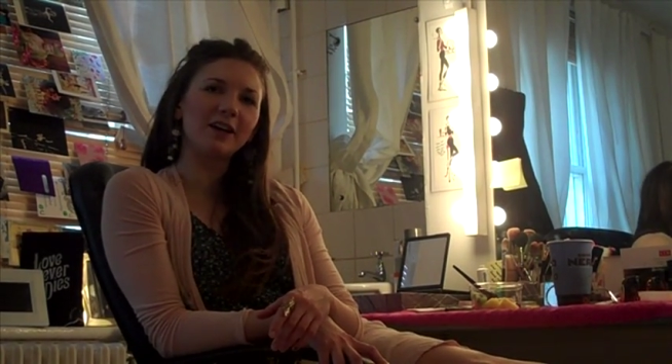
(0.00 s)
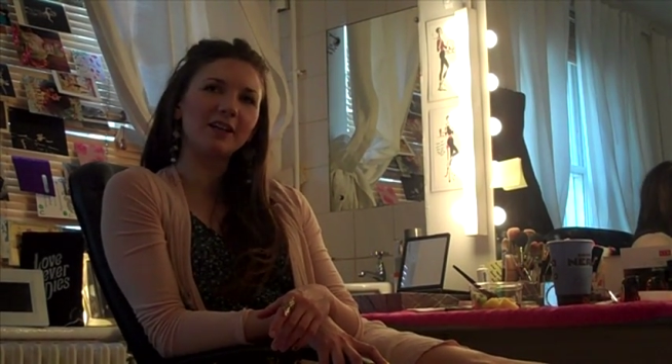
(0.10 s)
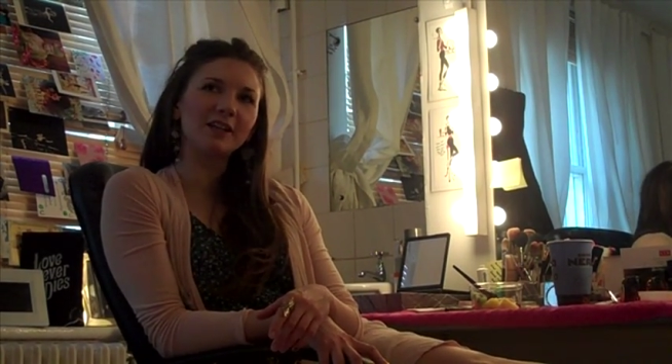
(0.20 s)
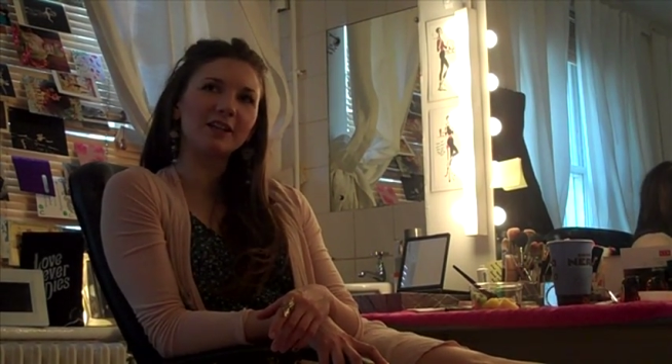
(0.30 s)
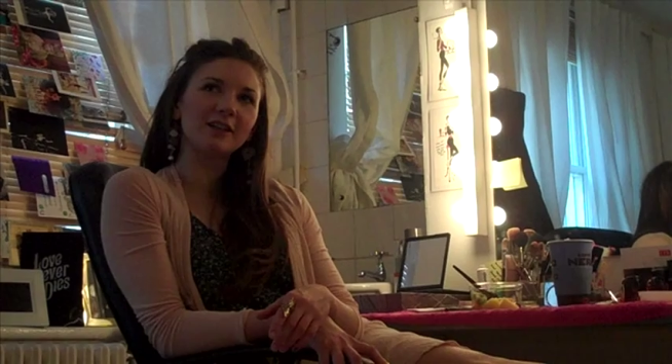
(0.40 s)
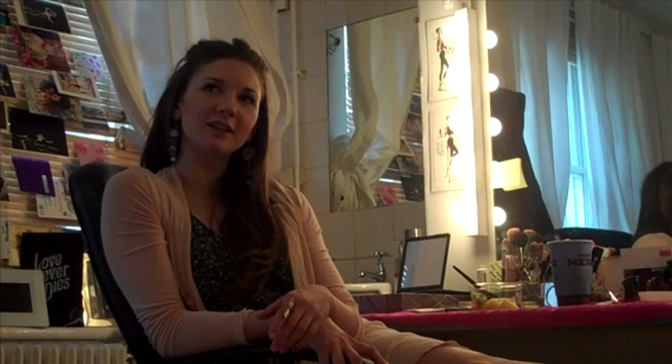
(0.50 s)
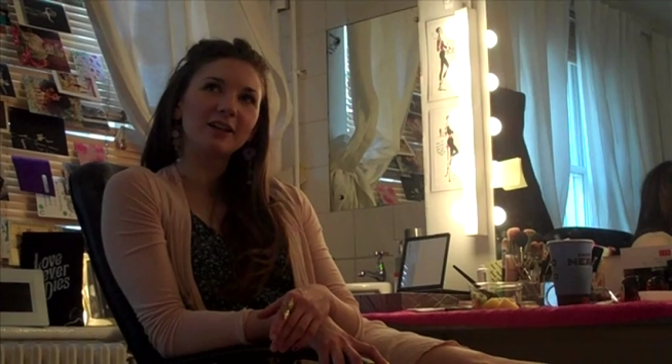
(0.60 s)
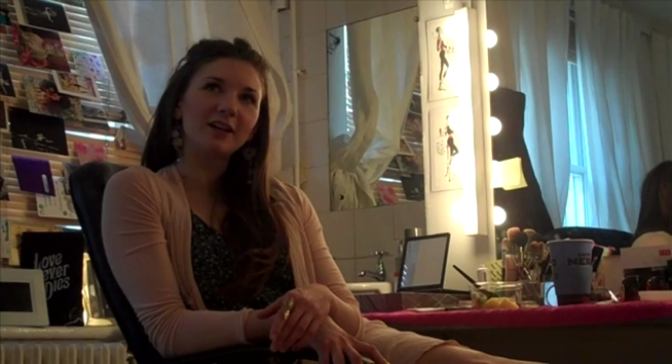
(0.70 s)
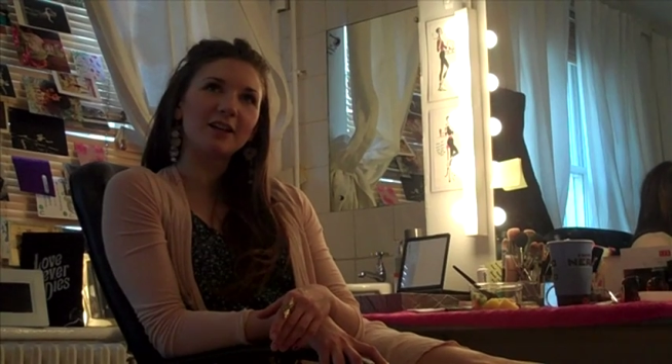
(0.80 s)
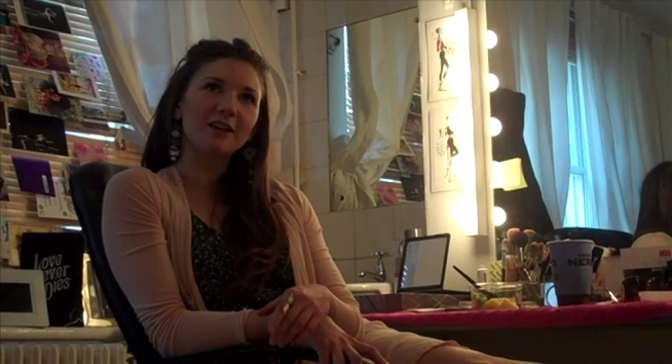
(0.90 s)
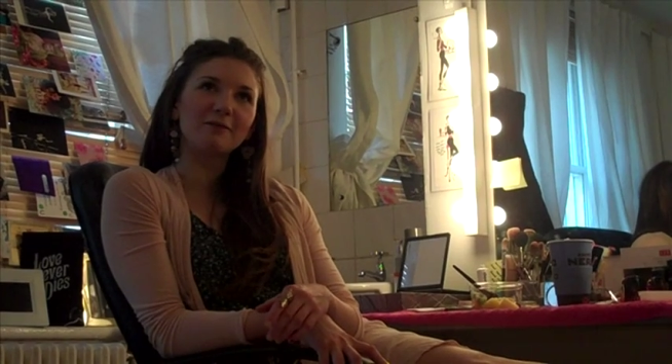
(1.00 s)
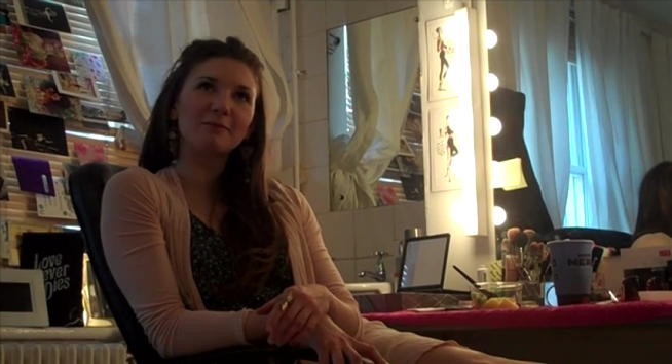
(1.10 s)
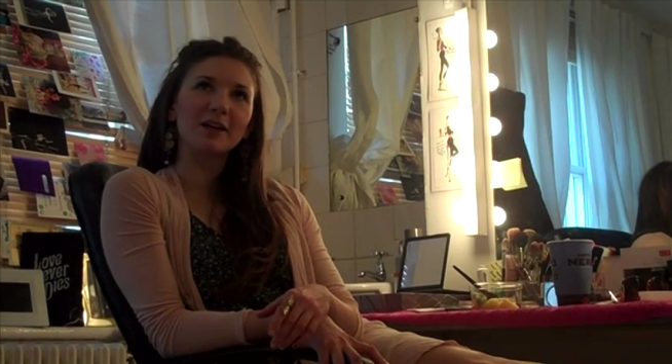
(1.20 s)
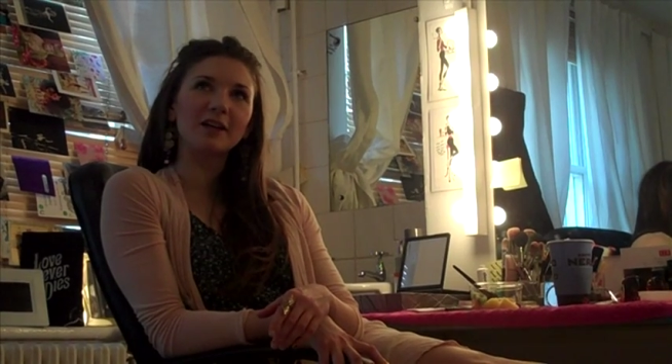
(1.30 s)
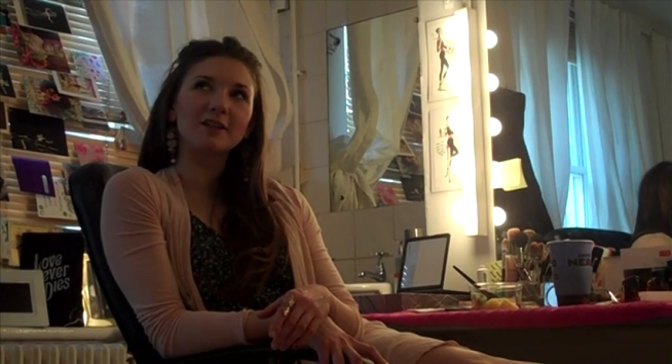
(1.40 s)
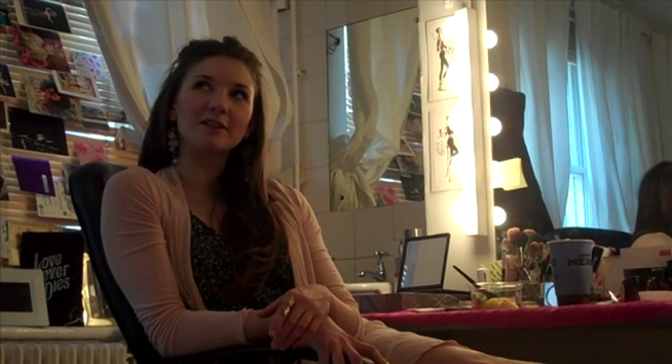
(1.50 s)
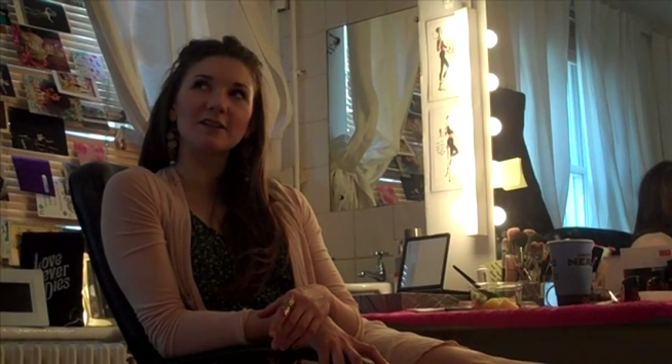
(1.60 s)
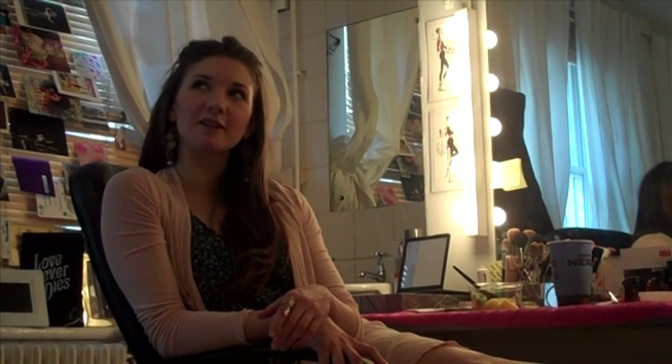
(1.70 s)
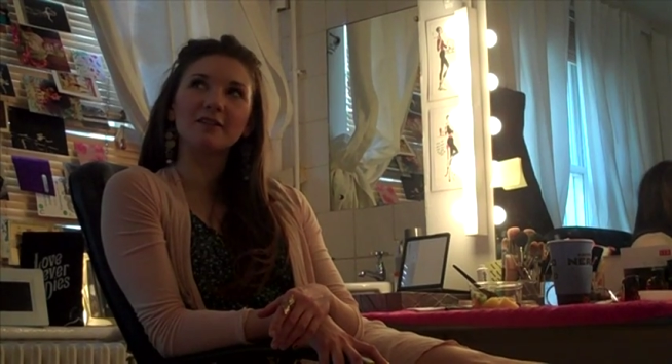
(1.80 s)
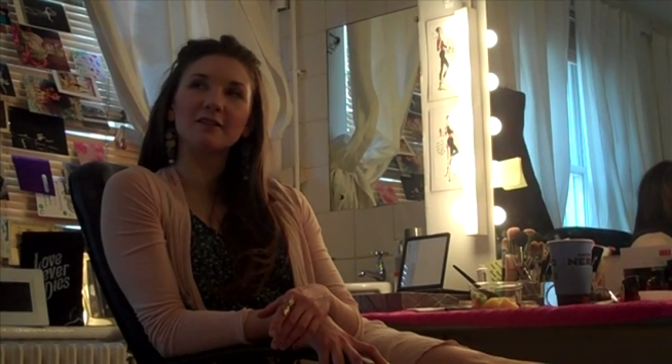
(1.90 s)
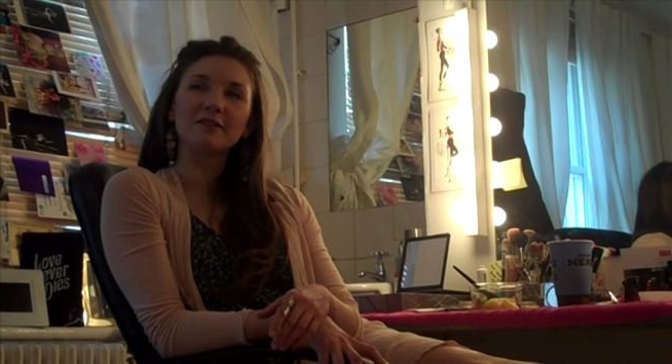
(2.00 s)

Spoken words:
I think Meg is a